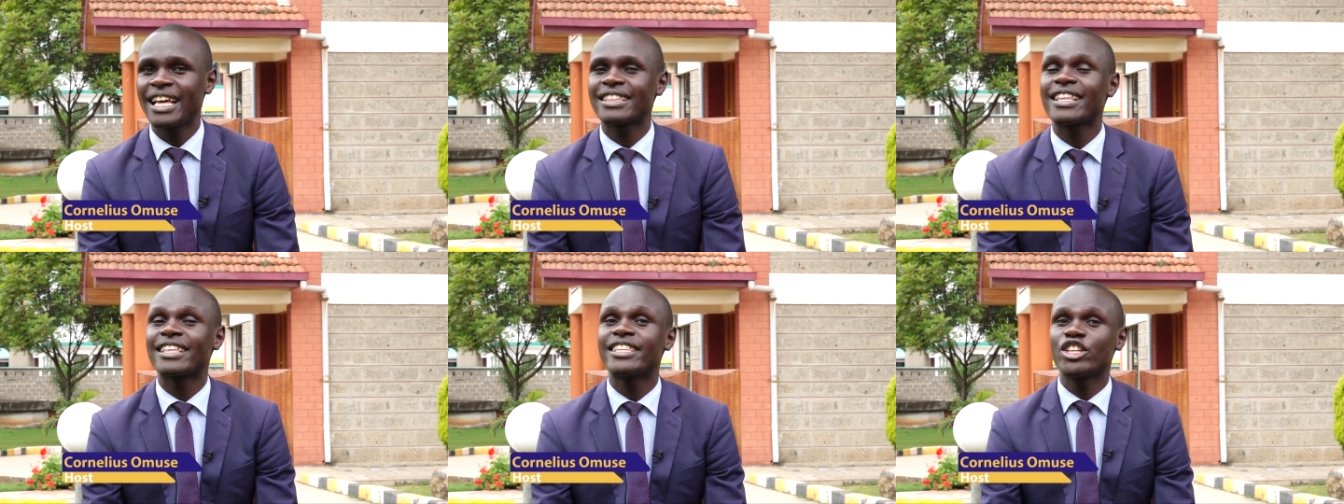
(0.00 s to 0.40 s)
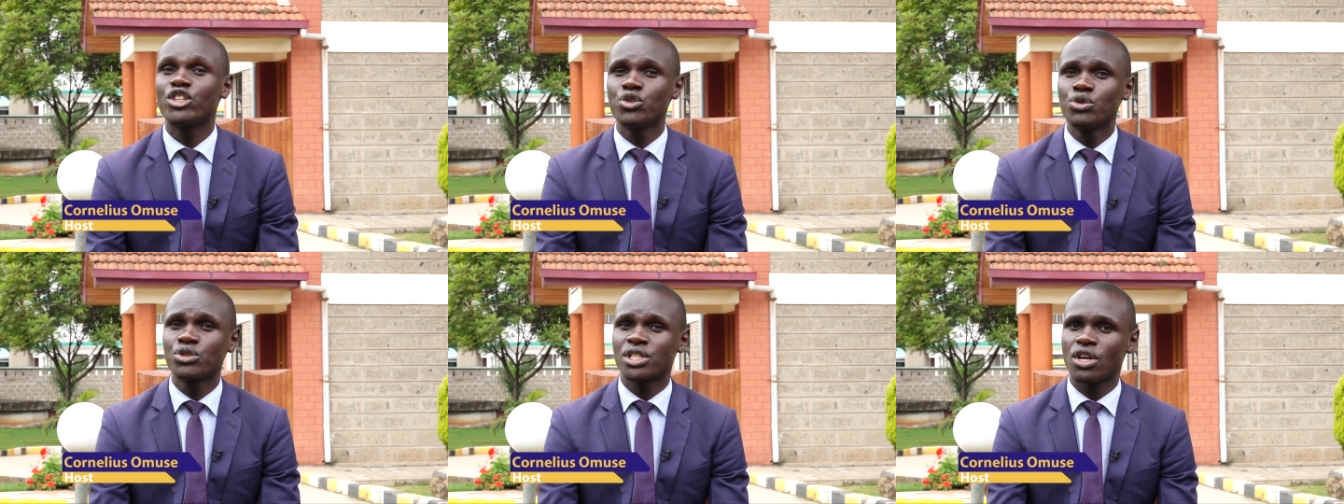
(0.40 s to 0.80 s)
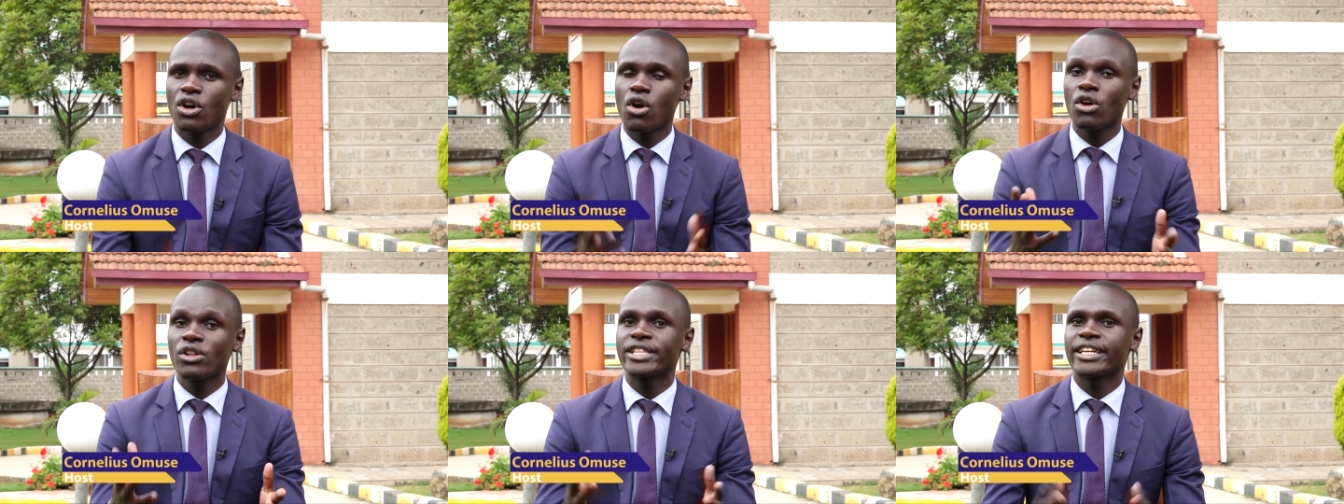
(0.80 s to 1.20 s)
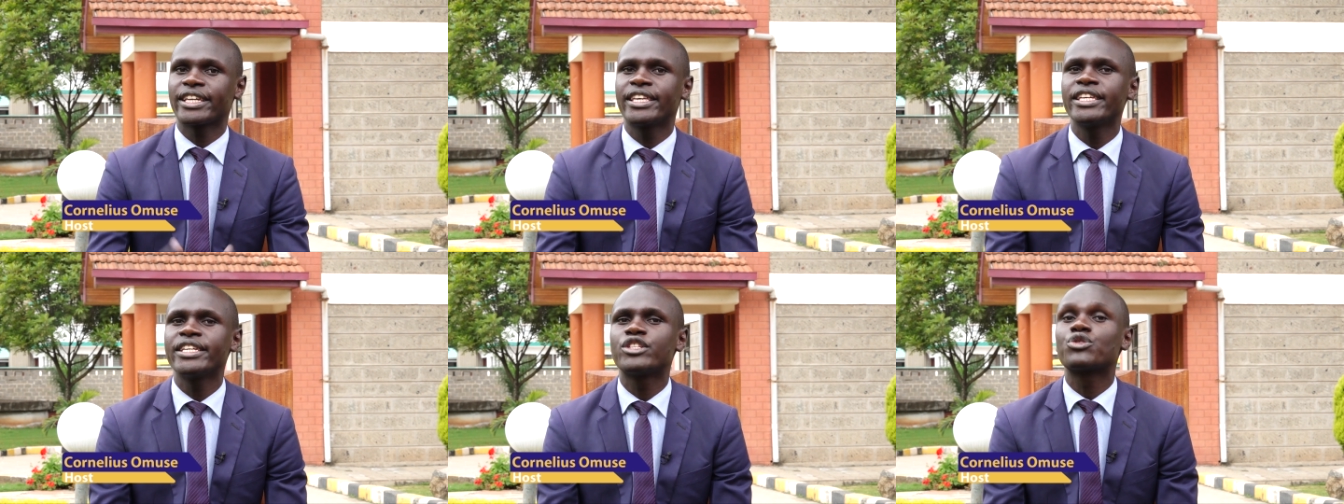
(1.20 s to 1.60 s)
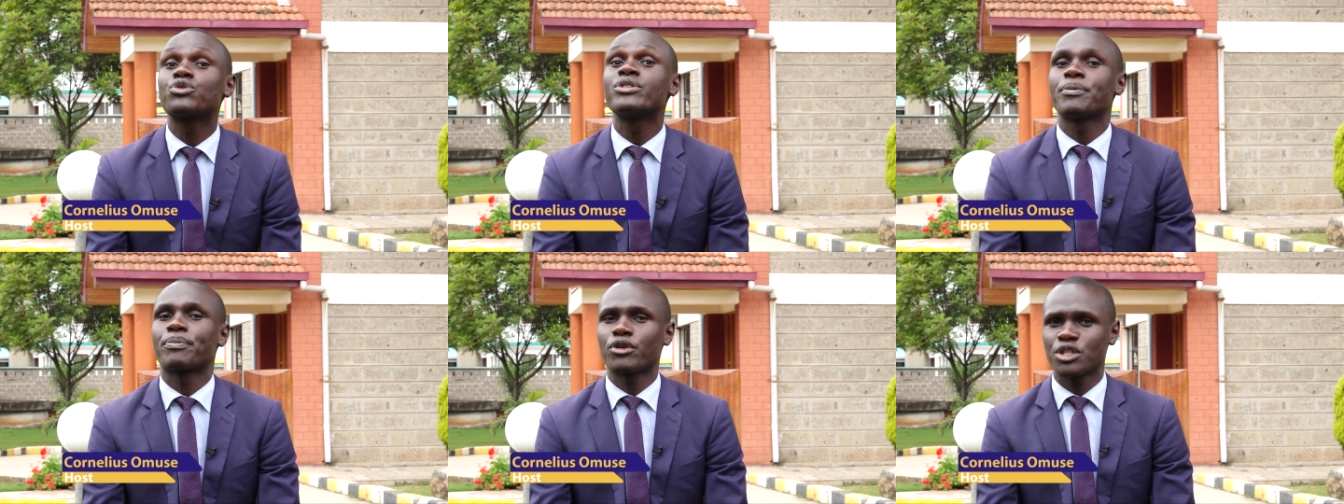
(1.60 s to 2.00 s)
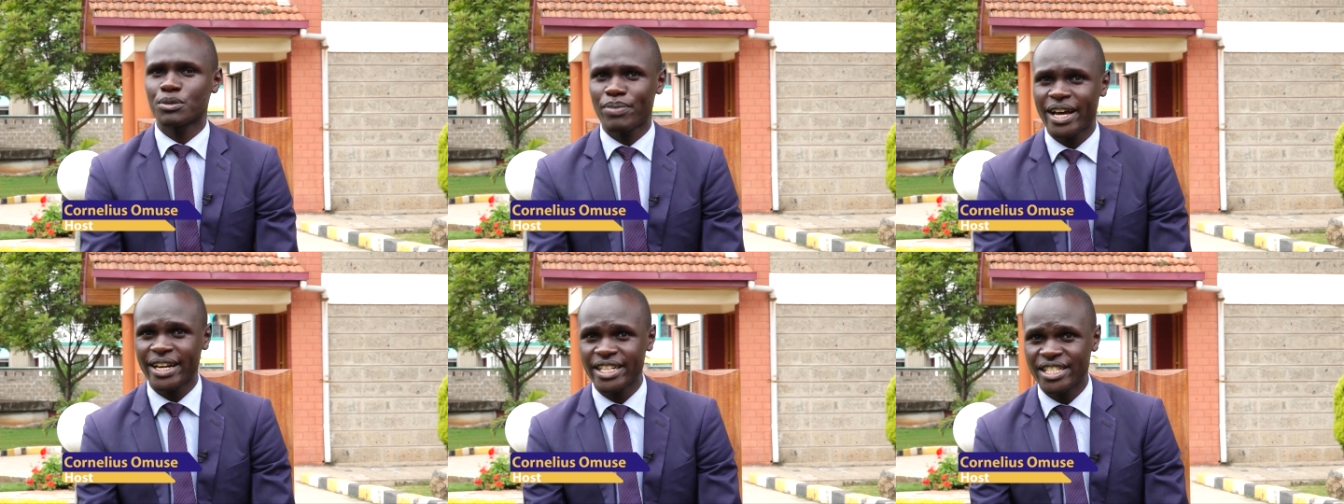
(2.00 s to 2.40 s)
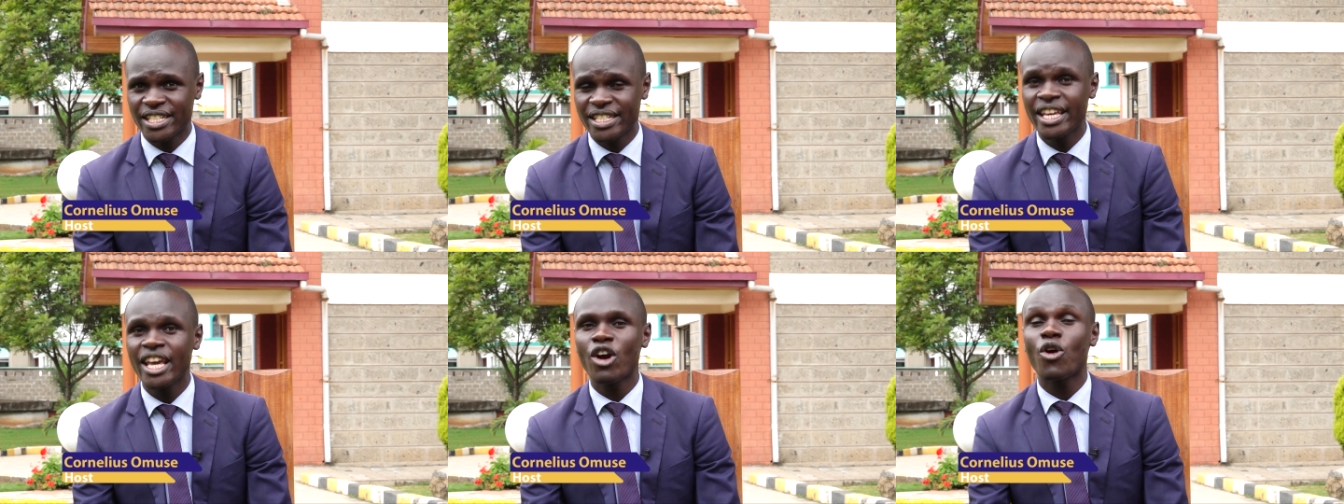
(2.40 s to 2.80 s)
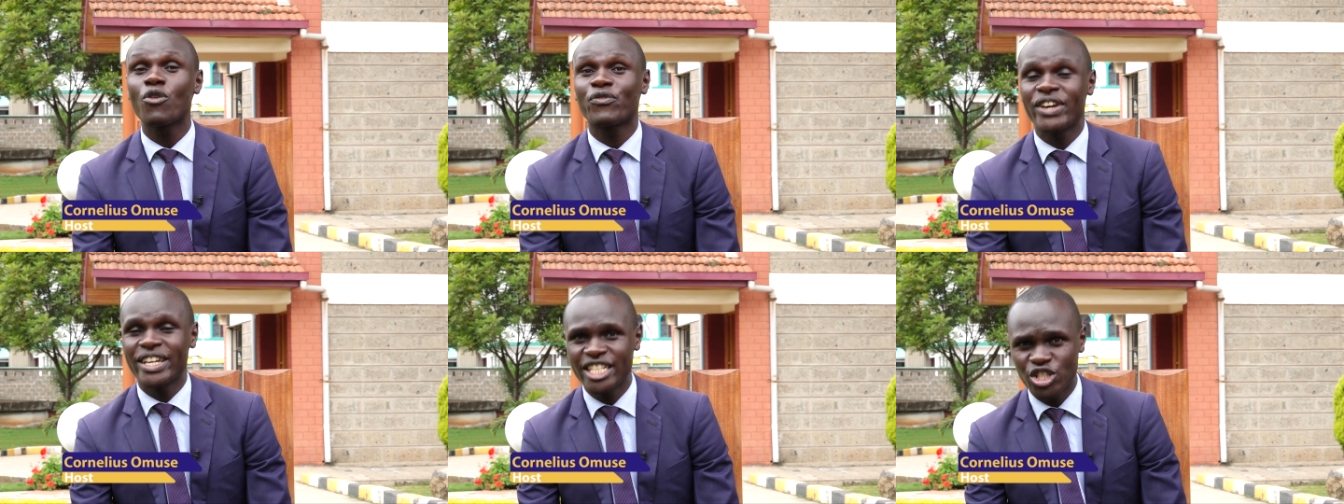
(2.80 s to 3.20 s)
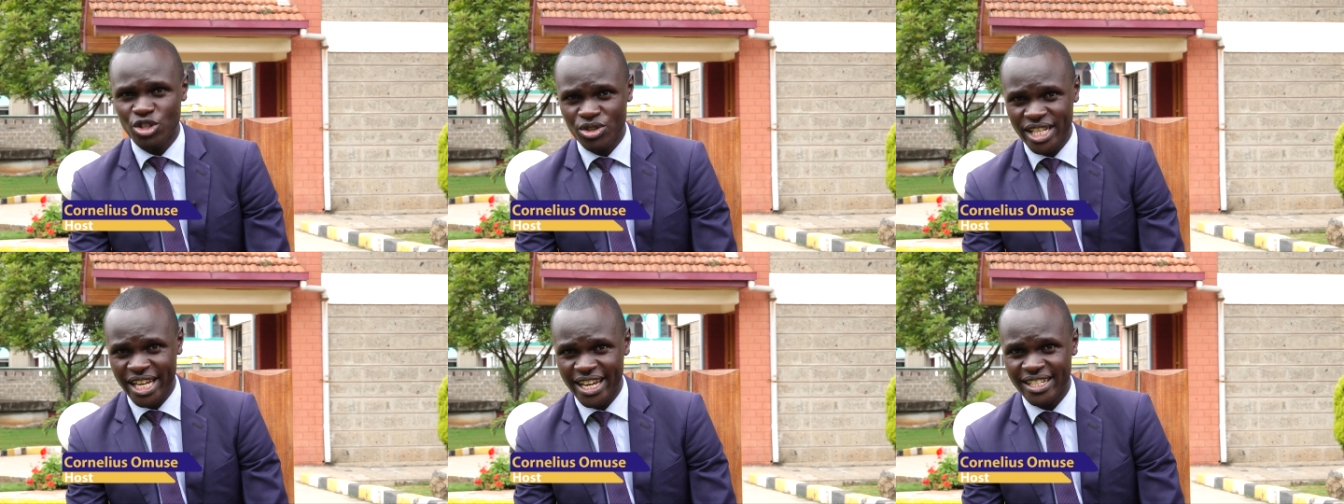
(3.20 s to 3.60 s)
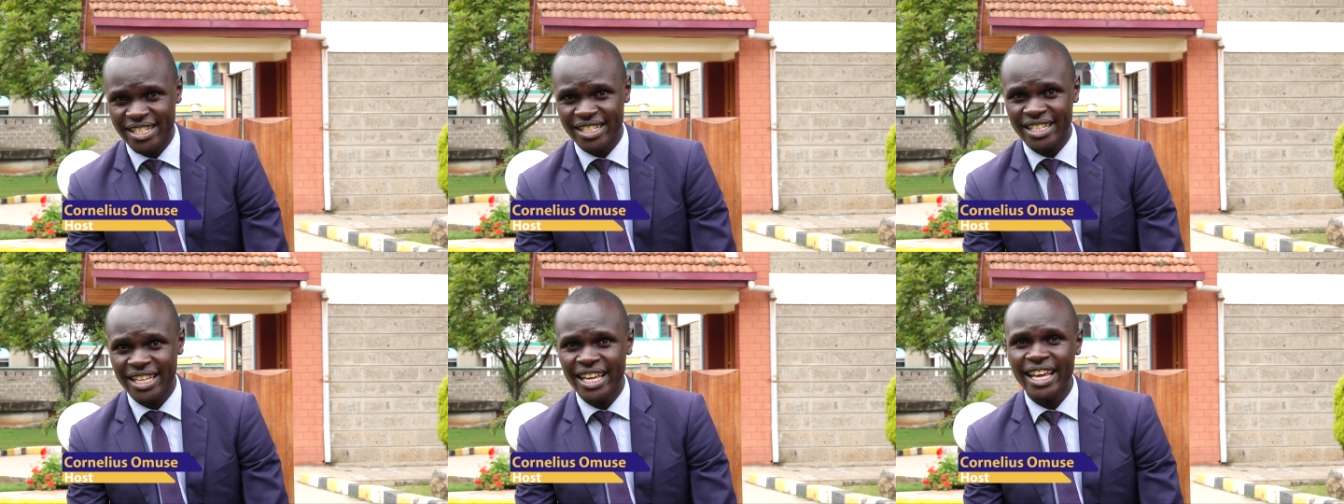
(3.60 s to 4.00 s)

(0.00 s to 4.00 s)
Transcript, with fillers: that the youth hold the key to the prosperity of any society.